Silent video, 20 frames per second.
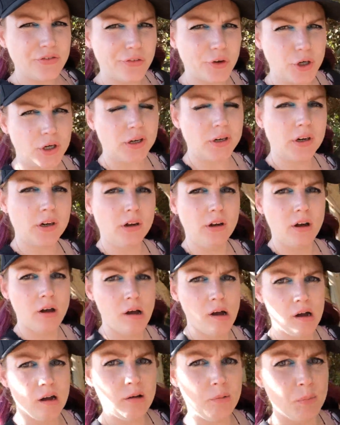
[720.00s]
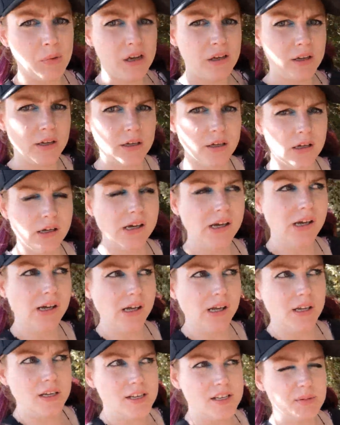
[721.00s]
for
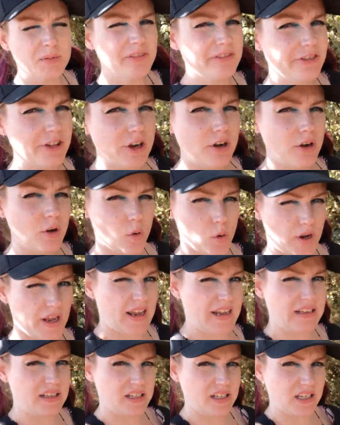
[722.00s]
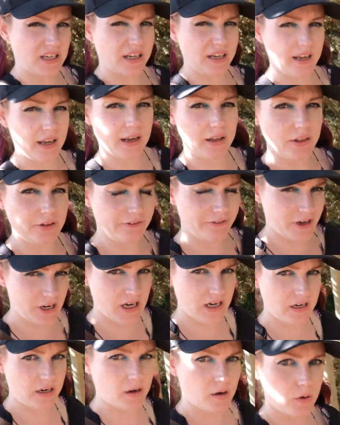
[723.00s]
some of the noise in the
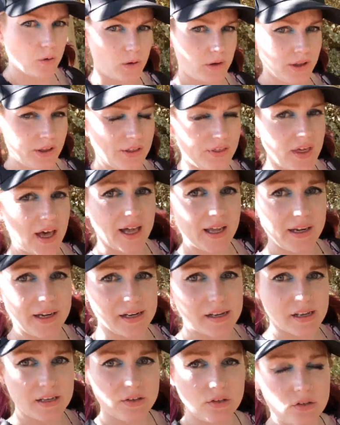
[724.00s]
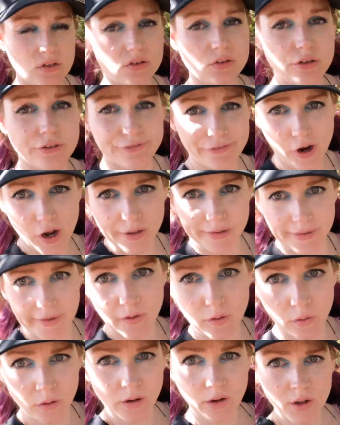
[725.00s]
video that is to
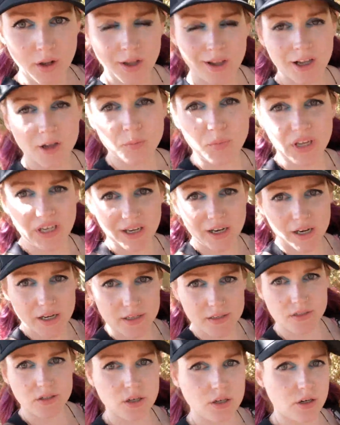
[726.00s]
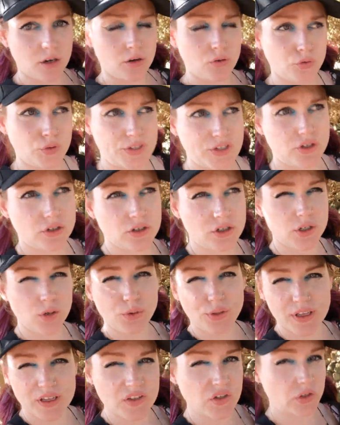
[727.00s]
follow, because, you know, let's just do
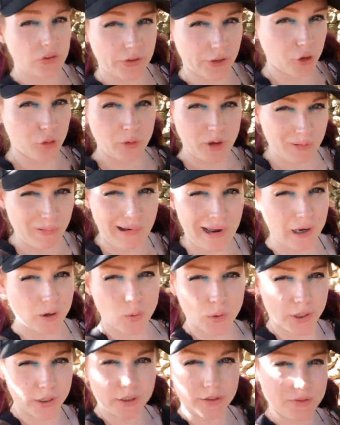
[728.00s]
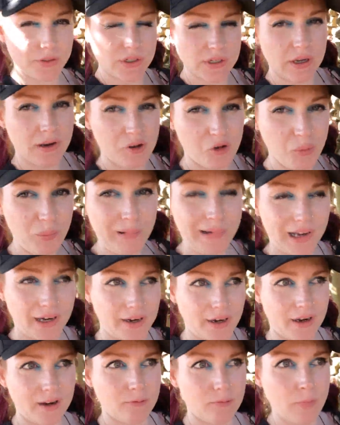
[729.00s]
things a little bit backwards. But
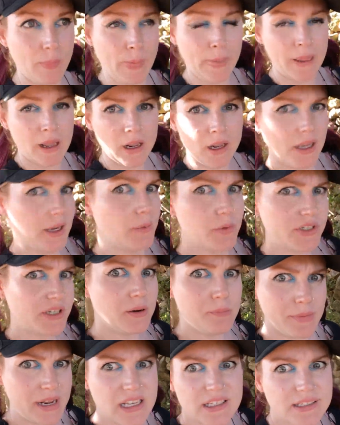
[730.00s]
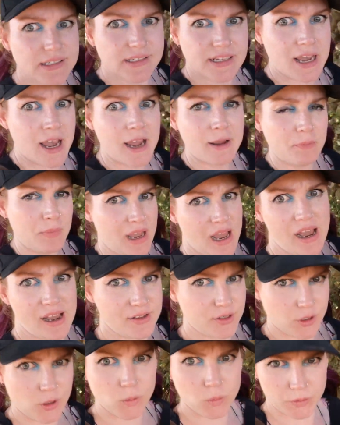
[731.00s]
it was an amazing time,
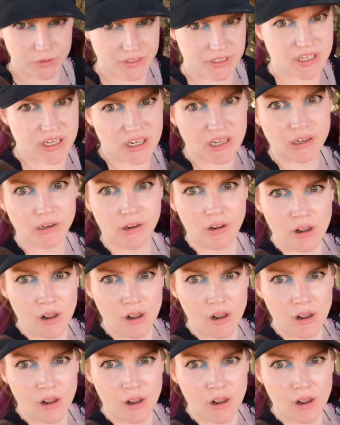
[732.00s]
as you will see.